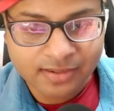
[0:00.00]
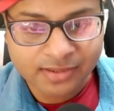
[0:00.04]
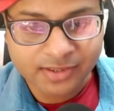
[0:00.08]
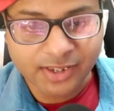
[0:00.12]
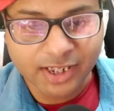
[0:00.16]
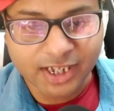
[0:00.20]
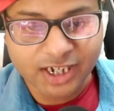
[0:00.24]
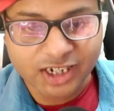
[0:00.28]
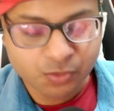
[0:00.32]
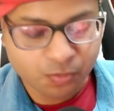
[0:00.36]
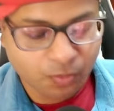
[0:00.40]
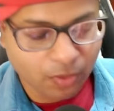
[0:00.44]

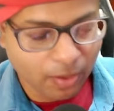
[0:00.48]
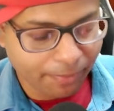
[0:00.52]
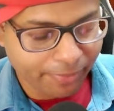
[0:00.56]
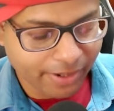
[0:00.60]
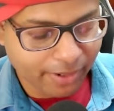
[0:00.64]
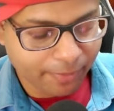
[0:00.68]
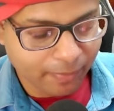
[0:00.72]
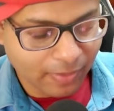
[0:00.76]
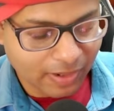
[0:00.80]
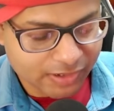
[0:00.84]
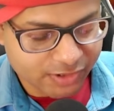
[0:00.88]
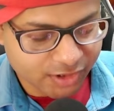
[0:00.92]
There is
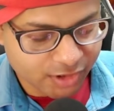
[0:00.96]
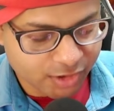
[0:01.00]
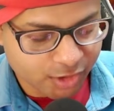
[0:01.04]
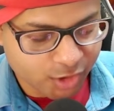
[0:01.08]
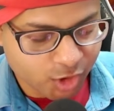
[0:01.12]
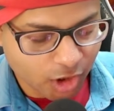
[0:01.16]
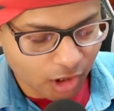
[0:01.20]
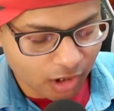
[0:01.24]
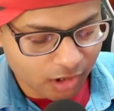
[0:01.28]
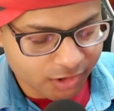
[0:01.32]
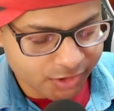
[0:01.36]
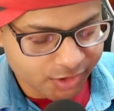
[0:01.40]
50%
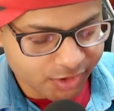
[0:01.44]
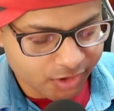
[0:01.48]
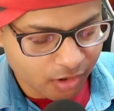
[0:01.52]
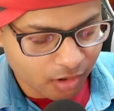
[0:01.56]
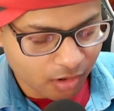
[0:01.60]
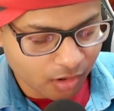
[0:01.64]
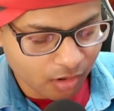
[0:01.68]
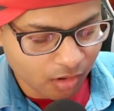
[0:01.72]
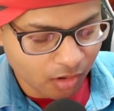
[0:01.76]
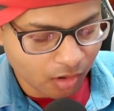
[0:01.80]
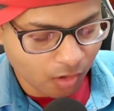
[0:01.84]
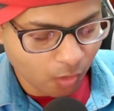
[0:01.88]
chance
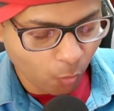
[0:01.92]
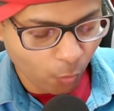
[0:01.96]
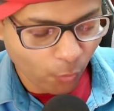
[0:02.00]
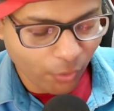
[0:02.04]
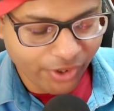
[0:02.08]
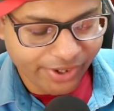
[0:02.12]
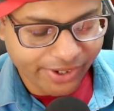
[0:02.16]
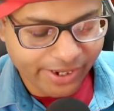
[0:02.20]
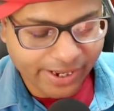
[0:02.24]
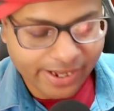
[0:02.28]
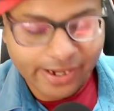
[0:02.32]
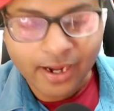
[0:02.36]

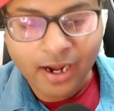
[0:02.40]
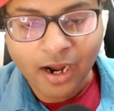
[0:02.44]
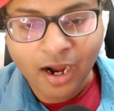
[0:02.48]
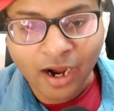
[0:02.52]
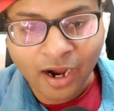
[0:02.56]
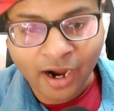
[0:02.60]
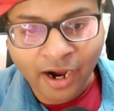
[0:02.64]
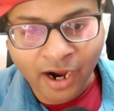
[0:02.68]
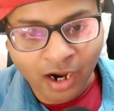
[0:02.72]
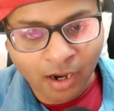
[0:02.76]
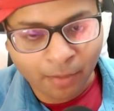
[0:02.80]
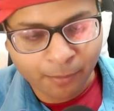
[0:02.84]
we take
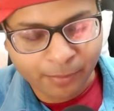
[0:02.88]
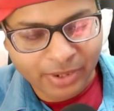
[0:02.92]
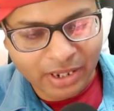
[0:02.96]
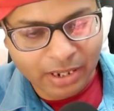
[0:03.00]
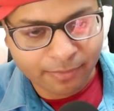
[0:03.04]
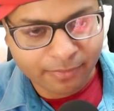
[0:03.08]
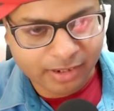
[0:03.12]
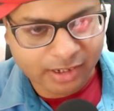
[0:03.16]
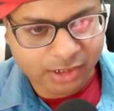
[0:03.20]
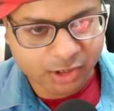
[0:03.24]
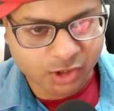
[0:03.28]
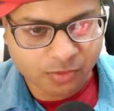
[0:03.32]
half
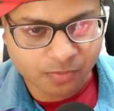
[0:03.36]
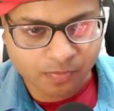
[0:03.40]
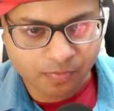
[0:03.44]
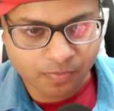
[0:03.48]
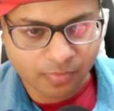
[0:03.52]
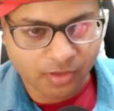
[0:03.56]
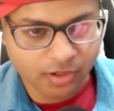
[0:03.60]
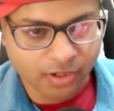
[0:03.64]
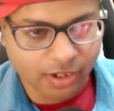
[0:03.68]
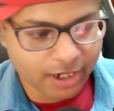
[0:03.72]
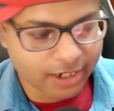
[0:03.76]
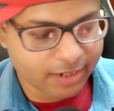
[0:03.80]
damage.
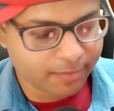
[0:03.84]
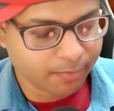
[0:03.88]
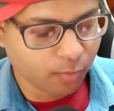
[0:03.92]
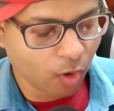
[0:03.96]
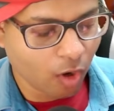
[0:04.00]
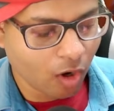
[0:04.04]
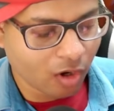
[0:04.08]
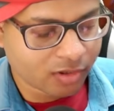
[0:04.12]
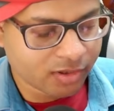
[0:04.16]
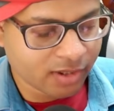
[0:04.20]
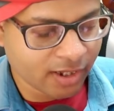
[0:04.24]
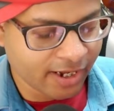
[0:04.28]
It
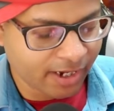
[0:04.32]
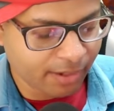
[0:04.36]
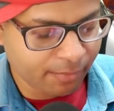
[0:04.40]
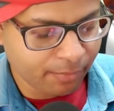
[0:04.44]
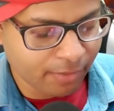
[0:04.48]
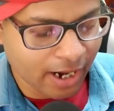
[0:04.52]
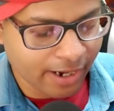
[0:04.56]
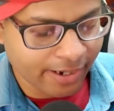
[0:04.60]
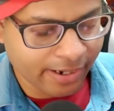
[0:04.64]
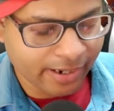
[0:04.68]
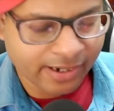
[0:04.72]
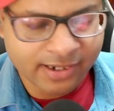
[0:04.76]
block the
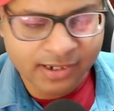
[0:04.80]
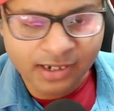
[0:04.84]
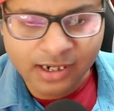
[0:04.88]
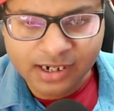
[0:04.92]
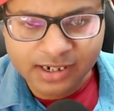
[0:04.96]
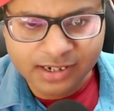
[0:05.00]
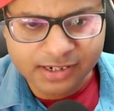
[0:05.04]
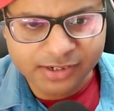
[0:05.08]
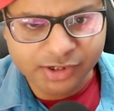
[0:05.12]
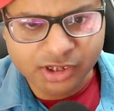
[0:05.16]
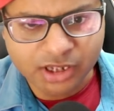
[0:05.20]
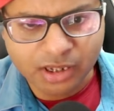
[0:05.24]
enemy attack.
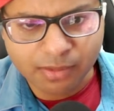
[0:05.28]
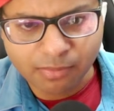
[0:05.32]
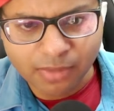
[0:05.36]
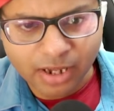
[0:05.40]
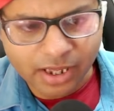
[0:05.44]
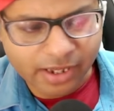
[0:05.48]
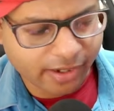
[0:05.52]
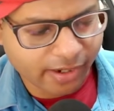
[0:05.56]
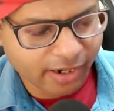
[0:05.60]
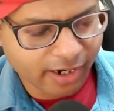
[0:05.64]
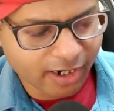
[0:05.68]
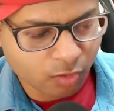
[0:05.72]
It is same
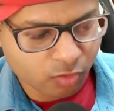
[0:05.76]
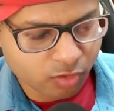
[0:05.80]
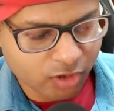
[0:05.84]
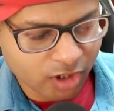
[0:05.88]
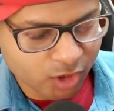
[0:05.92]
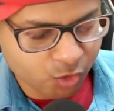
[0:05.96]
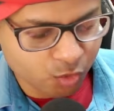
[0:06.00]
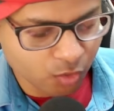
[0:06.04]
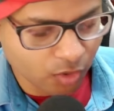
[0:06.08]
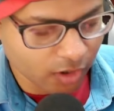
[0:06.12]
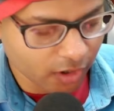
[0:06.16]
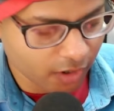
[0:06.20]
like Gatoth
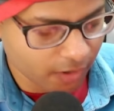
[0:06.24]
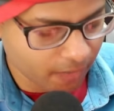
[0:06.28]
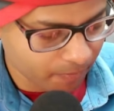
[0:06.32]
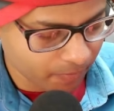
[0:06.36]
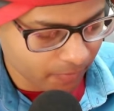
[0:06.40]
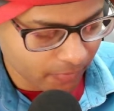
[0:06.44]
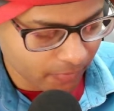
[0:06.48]
actually.